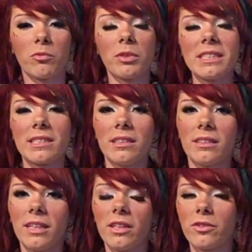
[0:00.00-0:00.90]

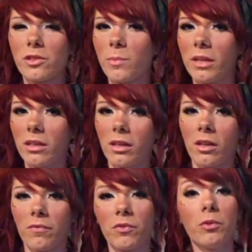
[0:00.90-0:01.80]
Recently there's been
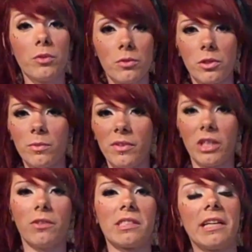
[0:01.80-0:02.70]
a few YouTube videos